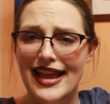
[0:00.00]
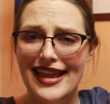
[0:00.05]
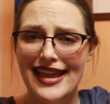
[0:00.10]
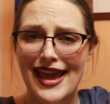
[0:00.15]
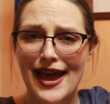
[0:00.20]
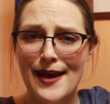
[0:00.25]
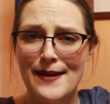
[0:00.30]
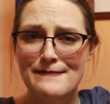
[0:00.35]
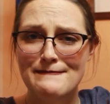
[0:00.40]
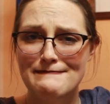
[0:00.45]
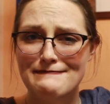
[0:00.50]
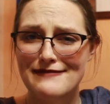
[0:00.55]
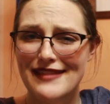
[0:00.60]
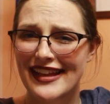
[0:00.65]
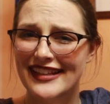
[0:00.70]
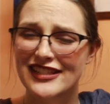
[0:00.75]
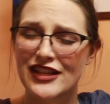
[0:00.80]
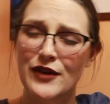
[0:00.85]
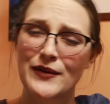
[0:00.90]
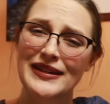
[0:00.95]
yeah,
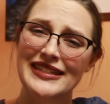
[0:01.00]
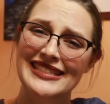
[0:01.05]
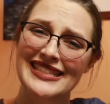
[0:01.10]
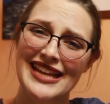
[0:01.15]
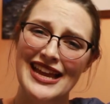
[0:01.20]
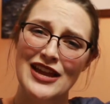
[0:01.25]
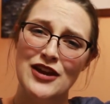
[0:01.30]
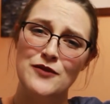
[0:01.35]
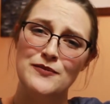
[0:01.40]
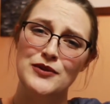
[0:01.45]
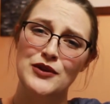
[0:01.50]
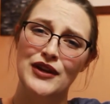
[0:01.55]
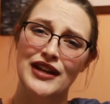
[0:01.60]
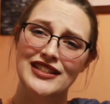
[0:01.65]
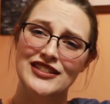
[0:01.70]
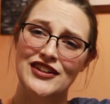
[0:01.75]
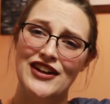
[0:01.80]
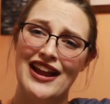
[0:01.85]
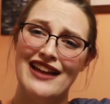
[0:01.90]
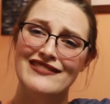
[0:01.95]
as always, I hope you
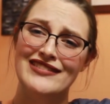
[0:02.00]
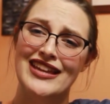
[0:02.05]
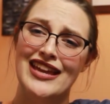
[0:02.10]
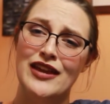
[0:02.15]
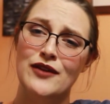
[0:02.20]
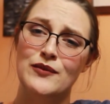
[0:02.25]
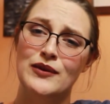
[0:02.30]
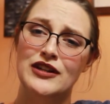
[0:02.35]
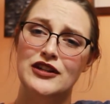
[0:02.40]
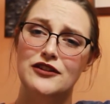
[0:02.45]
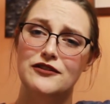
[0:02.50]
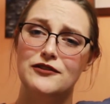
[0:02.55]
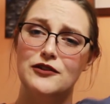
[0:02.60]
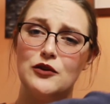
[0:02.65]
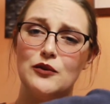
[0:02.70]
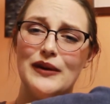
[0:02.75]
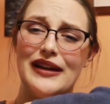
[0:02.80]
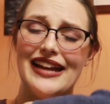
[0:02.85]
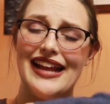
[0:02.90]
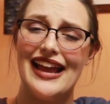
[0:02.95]
guys are having a wonderful
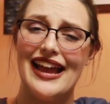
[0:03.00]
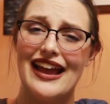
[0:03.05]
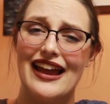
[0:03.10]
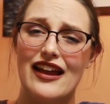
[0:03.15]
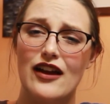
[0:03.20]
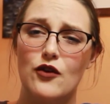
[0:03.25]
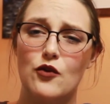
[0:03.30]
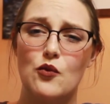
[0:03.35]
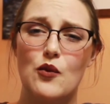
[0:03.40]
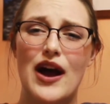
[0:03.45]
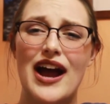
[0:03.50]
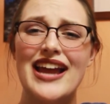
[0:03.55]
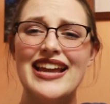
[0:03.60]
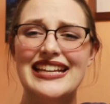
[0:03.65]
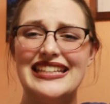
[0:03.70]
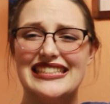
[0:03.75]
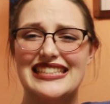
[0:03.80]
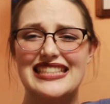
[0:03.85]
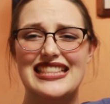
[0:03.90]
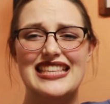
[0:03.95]
Why
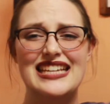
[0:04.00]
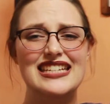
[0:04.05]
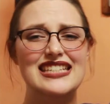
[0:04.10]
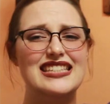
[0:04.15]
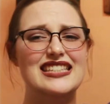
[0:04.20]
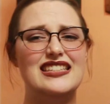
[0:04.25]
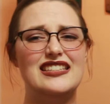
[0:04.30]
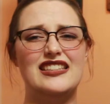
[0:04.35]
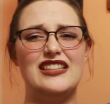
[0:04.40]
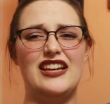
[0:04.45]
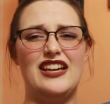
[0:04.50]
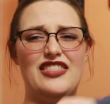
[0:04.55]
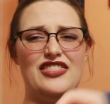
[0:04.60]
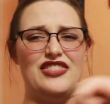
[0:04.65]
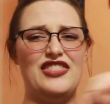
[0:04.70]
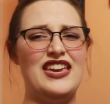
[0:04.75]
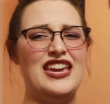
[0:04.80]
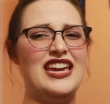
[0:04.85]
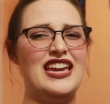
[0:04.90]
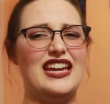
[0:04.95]
is this a
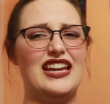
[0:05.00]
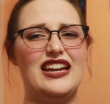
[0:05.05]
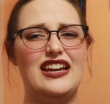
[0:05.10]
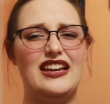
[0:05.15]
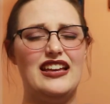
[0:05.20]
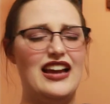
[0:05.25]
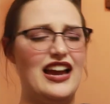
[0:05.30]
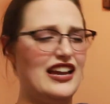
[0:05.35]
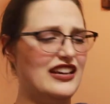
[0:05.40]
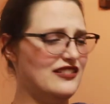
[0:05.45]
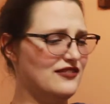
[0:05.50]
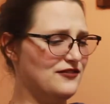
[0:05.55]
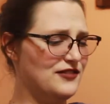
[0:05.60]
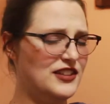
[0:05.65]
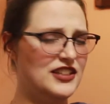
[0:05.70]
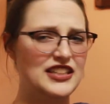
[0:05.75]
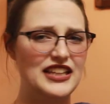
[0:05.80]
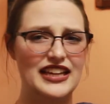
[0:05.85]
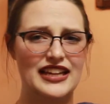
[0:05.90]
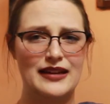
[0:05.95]
thing? I
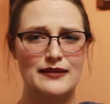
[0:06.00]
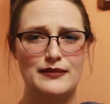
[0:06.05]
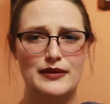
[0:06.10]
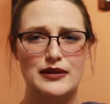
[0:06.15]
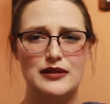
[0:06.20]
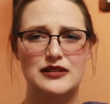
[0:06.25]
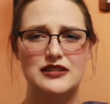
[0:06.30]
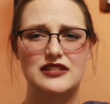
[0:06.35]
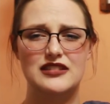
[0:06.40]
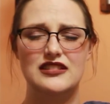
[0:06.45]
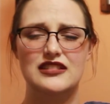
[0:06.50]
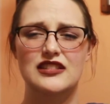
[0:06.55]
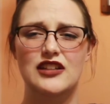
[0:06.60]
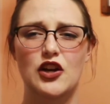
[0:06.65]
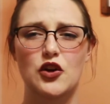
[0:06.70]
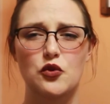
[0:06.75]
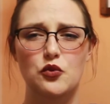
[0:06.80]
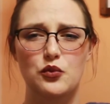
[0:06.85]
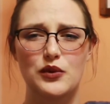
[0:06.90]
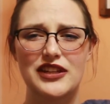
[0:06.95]
feel like I'm
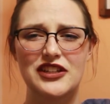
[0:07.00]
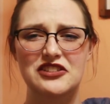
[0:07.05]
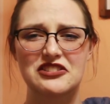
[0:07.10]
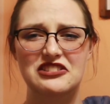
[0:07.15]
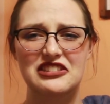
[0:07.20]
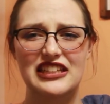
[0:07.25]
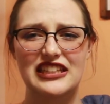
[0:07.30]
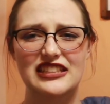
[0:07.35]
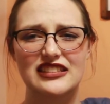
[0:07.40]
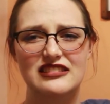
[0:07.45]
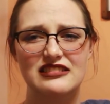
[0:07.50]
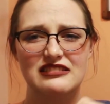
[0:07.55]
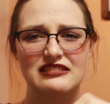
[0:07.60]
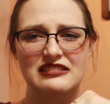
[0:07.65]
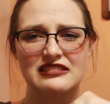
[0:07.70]
a weird, like,